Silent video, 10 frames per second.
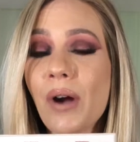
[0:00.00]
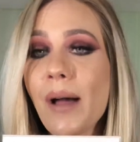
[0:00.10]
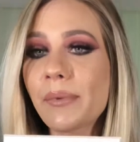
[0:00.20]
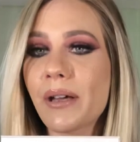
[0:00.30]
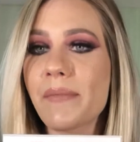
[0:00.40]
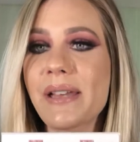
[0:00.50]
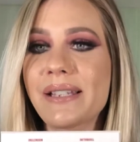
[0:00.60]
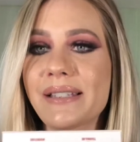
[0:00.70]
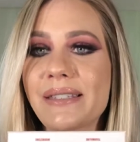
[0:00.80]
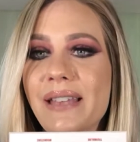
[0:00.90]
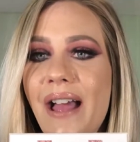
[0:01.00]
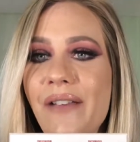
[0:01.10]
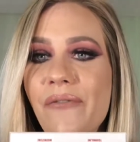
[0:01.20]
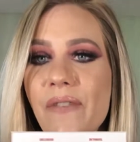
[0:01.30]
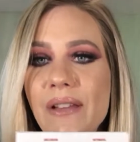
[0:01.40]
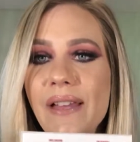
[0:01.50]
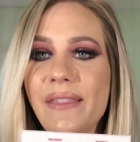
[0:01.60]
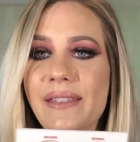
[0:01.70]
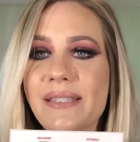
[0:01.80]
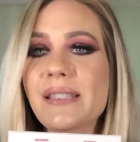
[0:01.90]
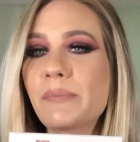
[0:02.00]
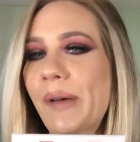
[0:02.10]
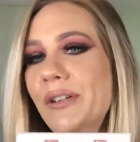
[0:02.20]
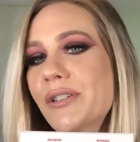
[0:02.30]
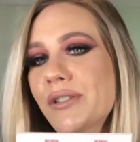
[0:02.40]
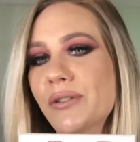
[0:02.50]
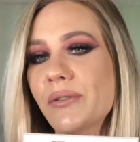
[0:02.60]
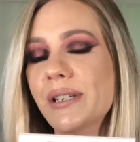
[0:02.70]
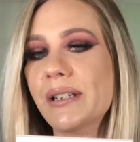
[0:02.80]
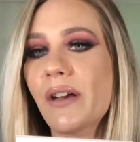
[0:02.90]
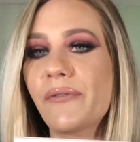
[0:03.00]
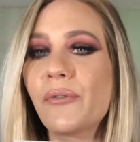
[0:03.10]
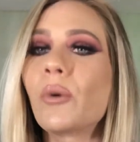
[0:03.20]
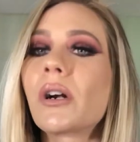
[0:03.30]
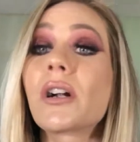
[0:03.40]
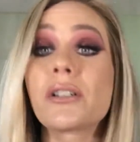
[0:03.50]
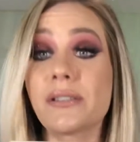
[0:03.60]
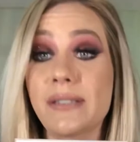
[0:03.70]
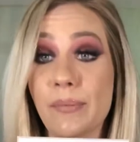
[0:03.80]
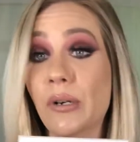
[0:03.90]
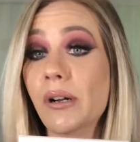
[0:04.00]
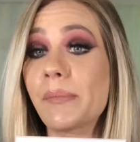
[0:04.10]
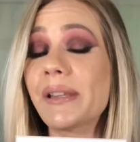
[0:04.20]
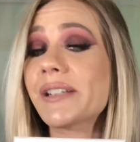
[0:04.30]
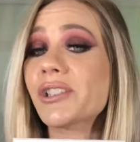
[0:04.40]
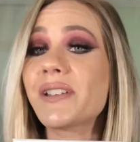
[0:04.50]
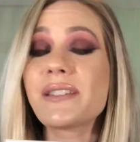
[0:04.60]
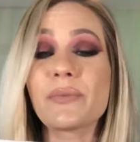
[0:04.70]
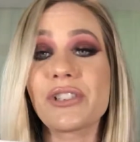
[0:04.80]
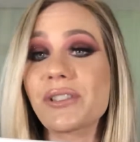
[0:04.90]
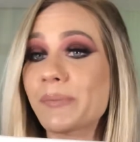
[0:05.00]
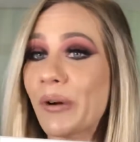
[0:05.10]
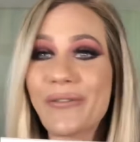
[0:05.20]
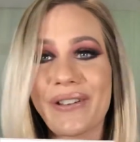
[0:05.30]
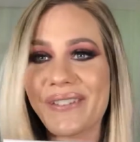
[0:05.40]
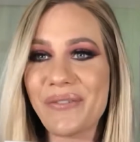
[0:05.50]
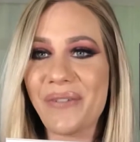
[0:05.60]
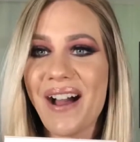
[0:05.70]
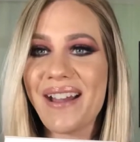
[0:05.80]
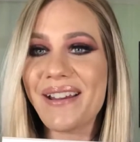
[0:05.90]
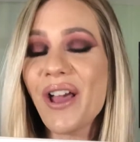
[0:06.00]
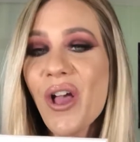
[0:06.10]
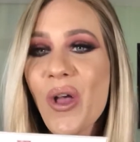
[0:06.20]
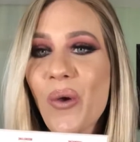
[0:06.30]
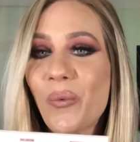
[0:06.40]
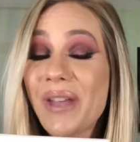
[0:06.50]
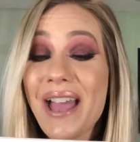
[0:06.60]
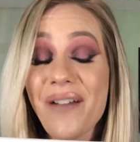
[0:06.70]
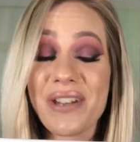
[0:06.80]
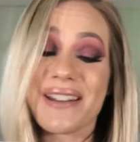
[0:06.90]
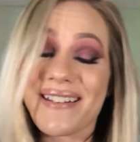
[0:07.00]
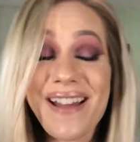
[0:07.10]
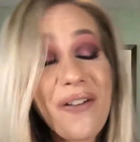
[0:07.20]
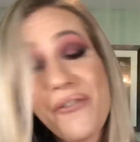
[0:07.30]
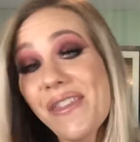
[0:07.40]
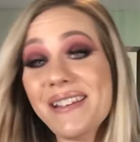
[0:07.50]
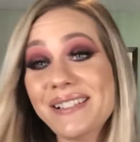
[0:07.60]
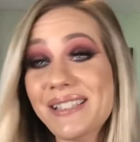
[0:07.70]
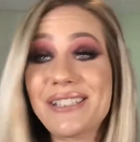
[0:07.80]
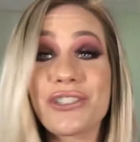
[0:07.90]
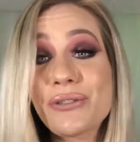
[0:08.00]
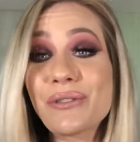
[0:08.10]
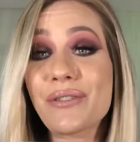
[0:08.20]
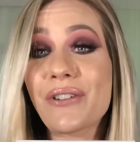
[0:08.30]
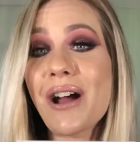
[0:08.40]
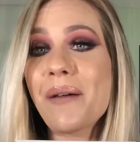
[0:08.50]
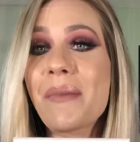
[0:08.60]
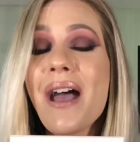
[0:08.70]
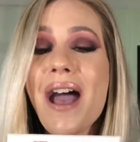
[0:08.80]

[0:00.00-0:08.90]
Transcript: problem is I feel like this is better suited for deeper complexions, which is perfectly fine. We have enough things to choose from.